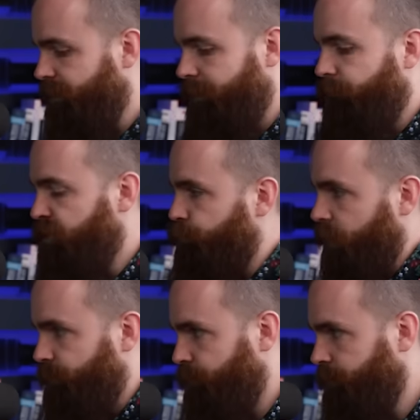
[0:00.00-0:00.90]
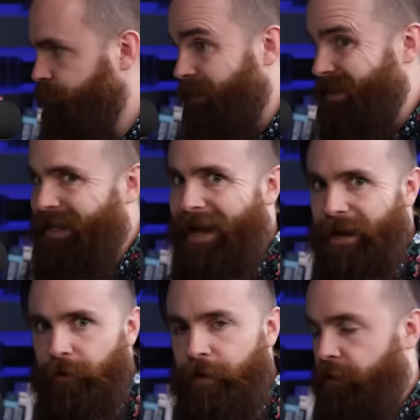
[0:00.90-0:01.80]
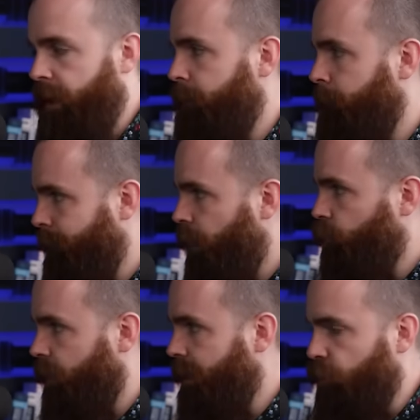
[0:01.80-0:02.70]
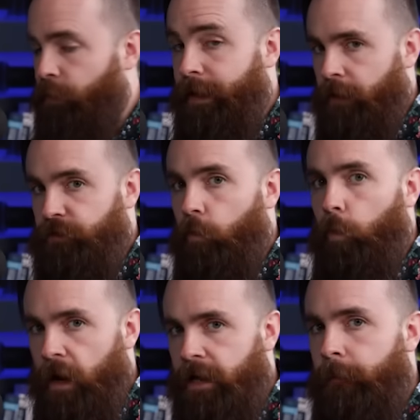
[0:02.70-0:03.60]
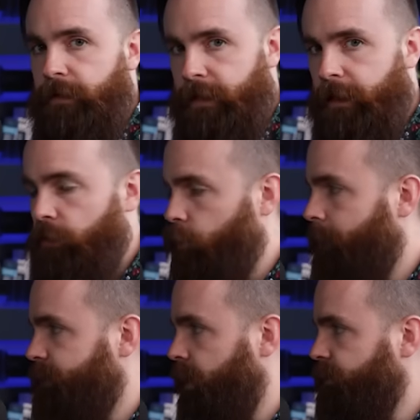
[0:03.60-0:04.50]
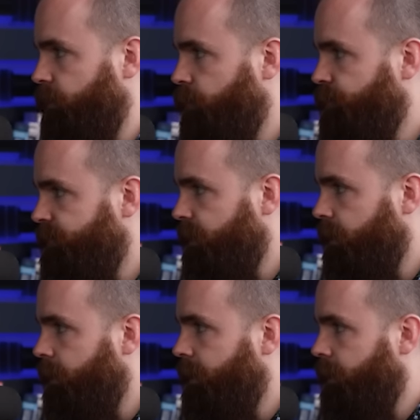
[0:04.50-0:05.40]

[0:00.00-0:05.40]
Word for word: want to see French press results for the entire internet. Maybe I want to narrow it down to one particular website. So I'll use the